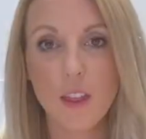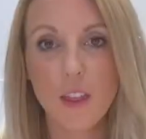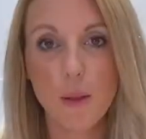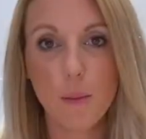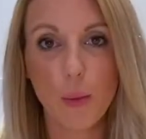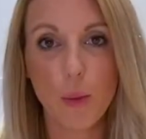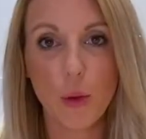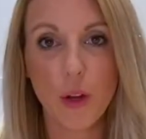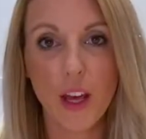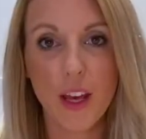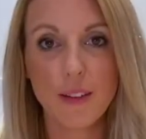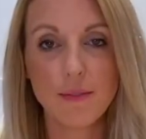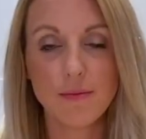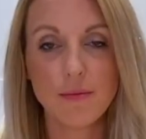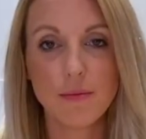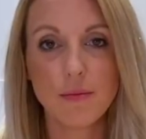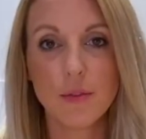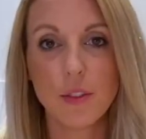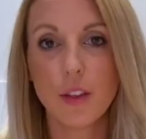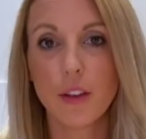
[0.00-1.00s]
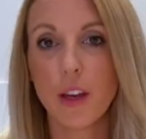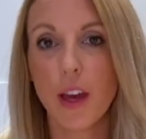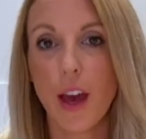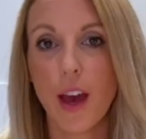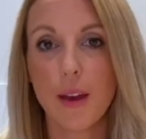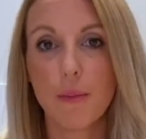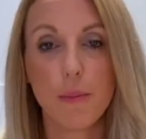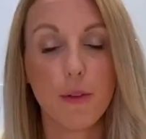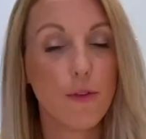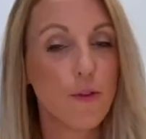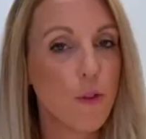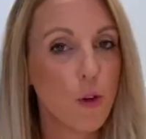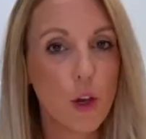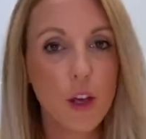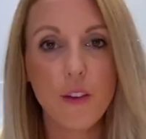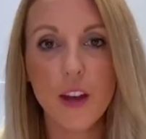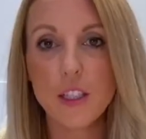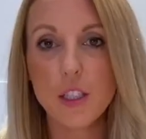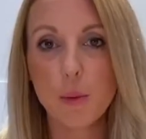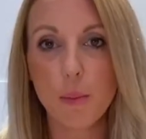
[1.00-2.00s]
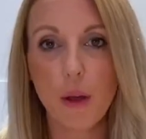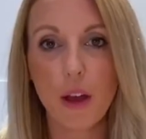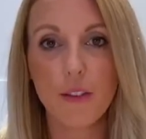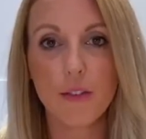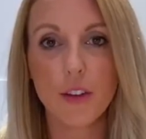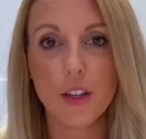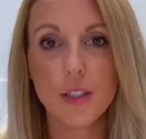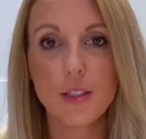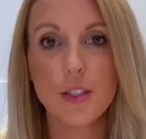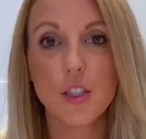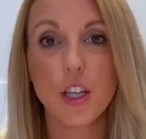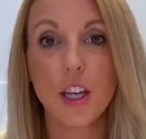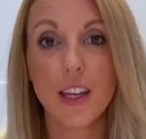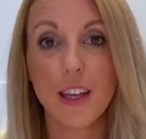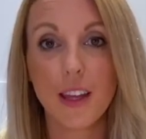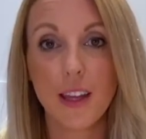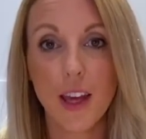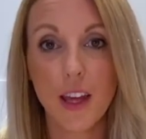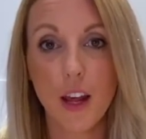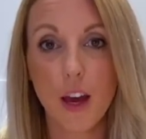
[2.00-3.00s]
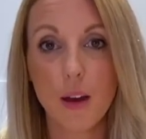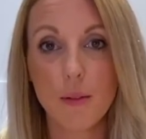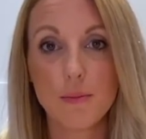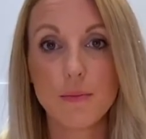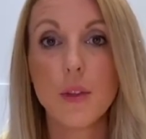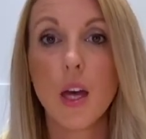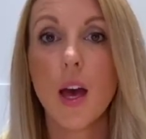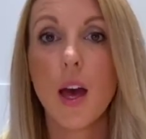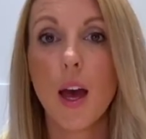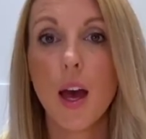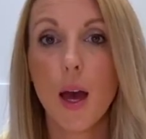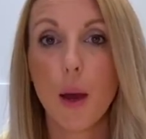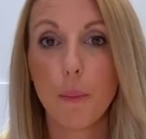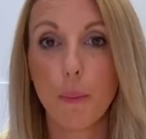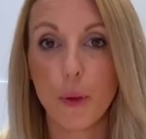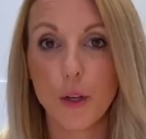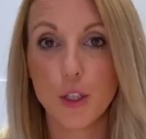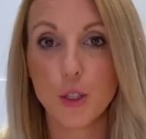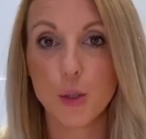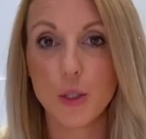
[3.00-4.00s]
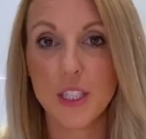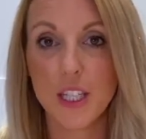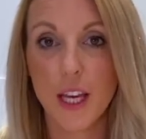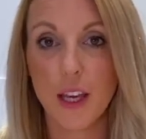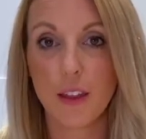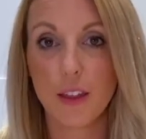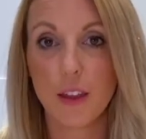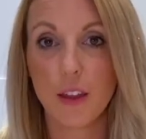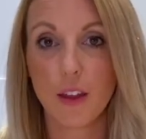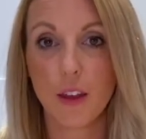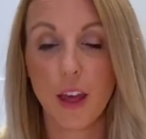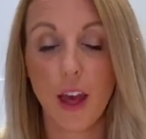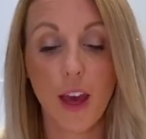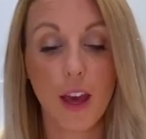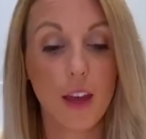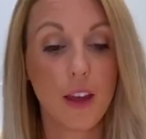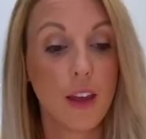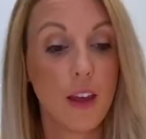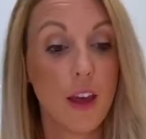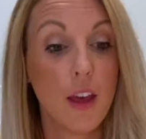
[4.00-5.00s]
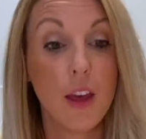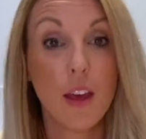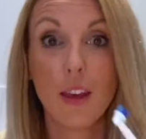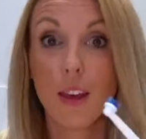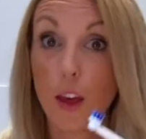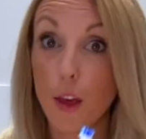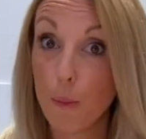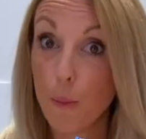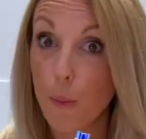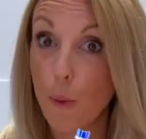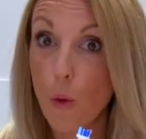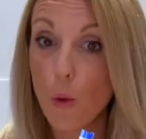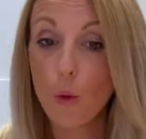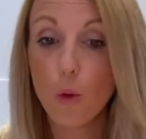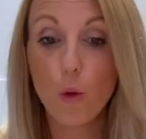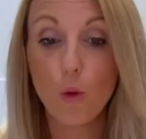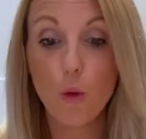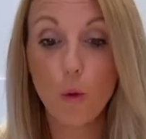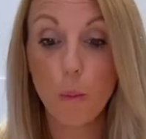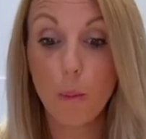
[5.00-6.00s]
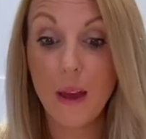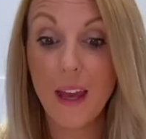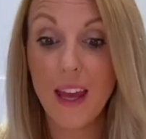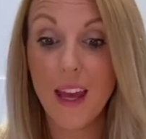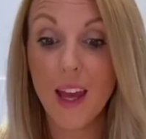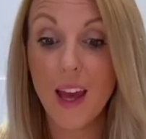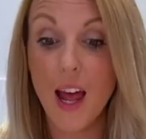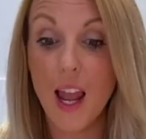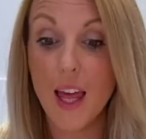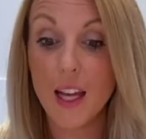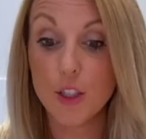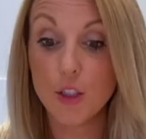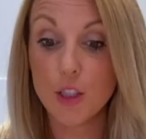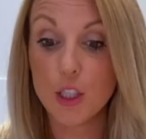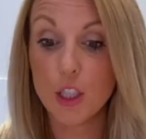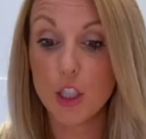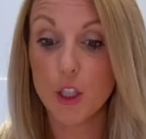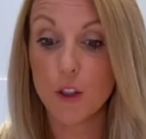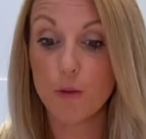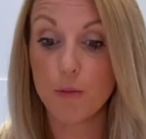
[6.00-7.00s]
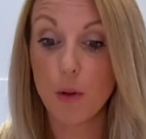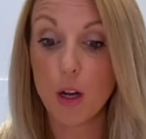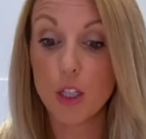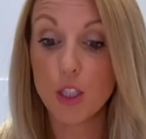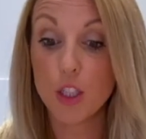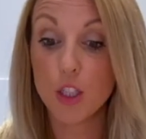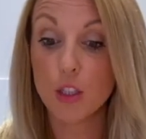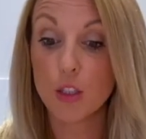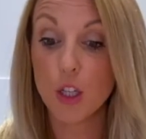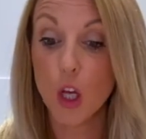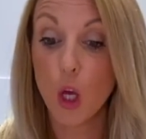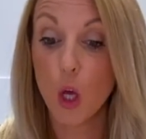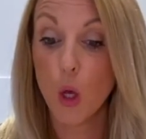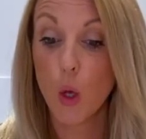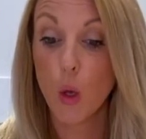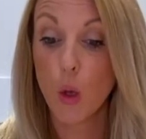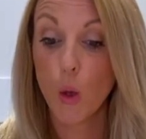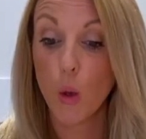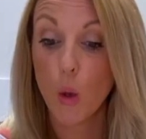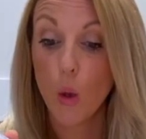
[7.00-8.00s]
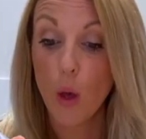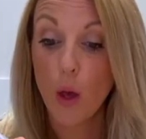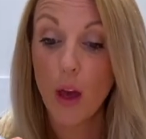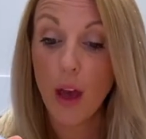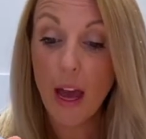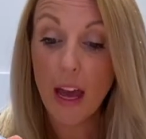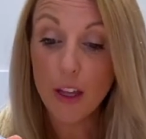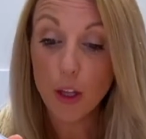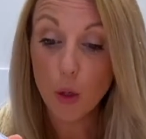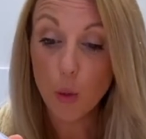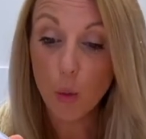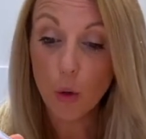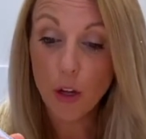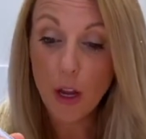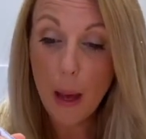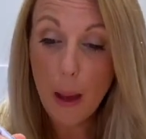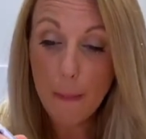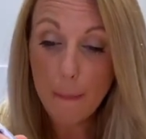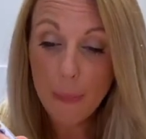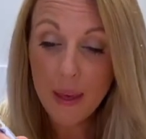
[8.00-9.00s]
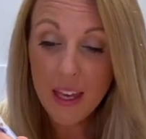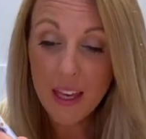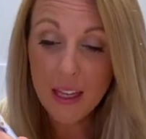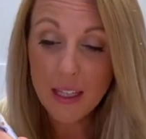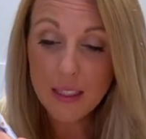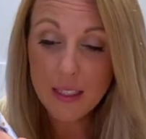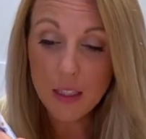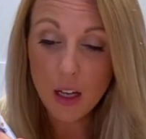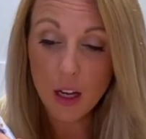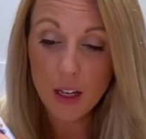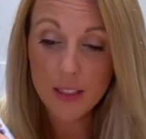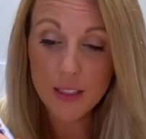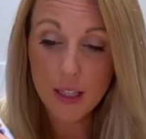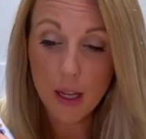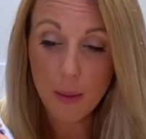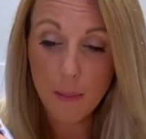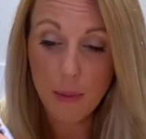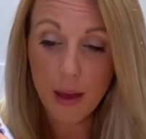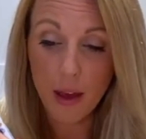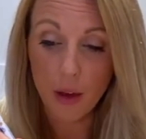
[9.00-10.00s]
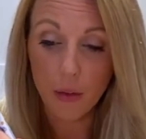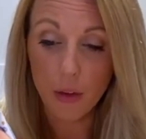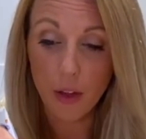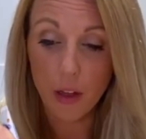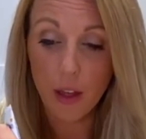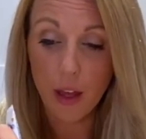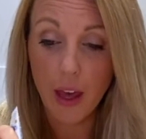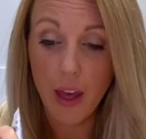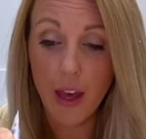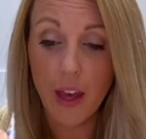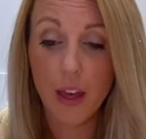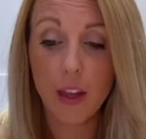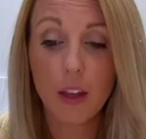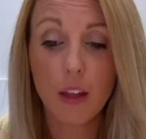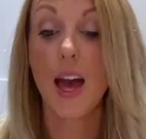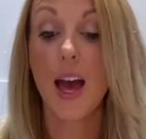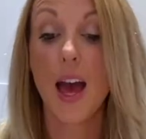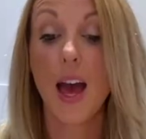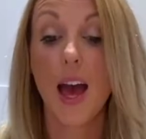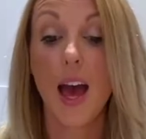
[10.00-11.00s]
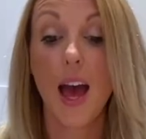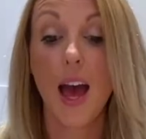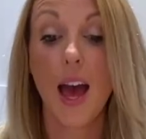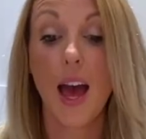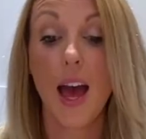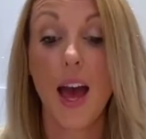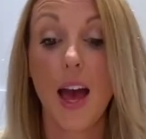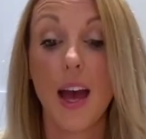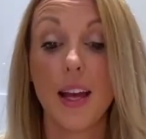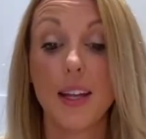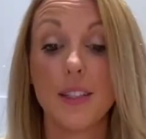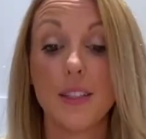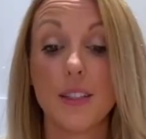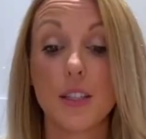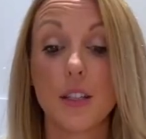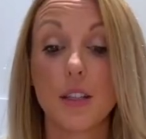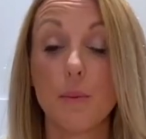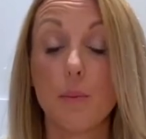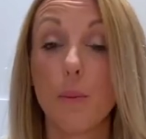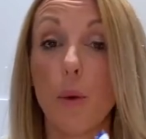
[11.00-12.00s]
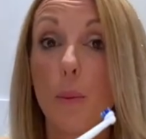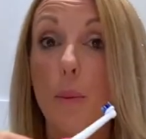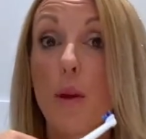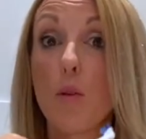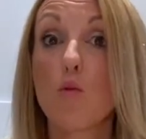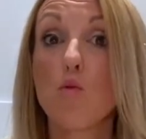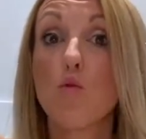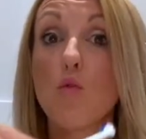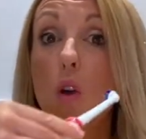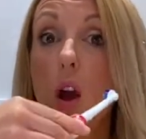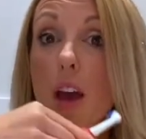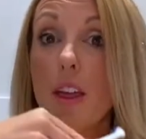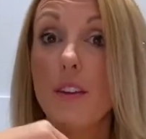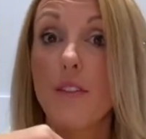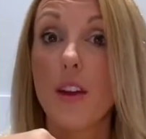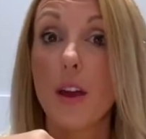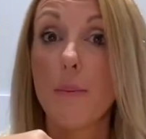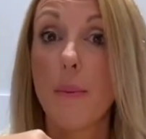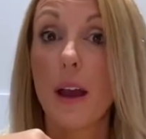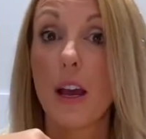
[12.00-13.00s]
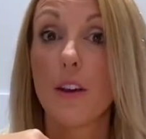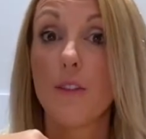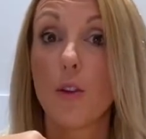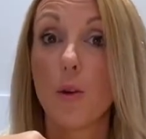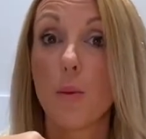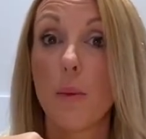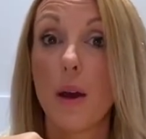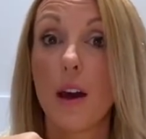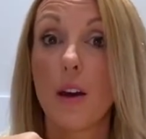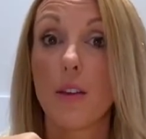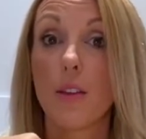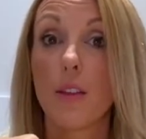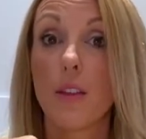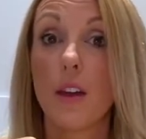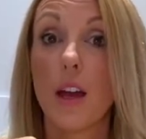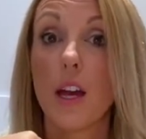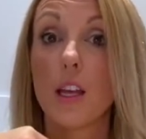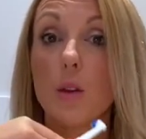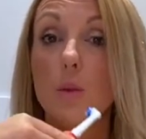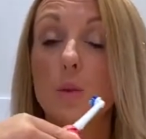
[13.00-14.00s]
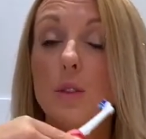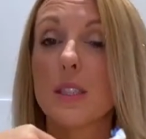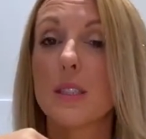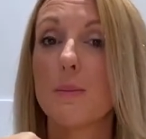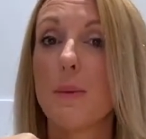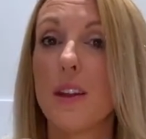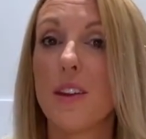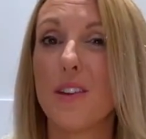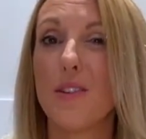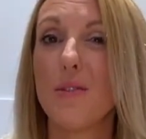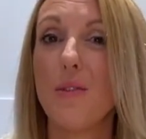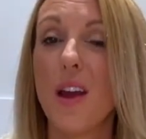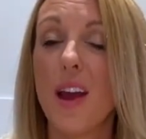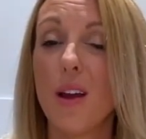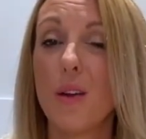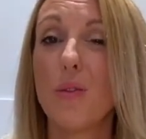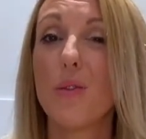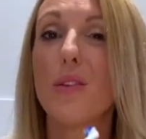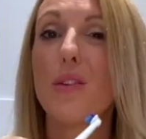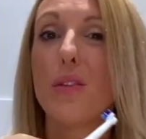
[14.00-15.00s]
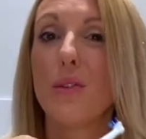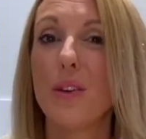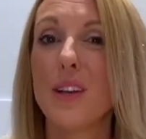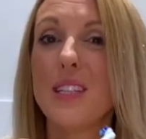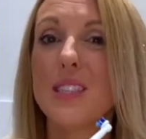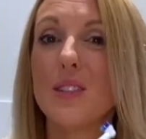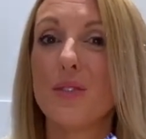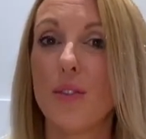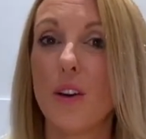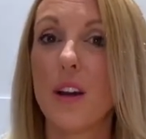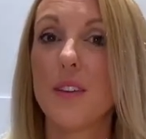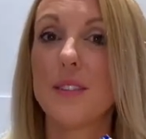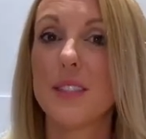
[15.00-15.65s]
in the morning, okay, before you've had your breakfast, you're gonna get up and brush your teeth, okay? Get your Braun Oral-B electric toothbrush, and you want a pea-sized amount, okay? And pop it right at the very back of your mouth. And you want to spend around 3 to 5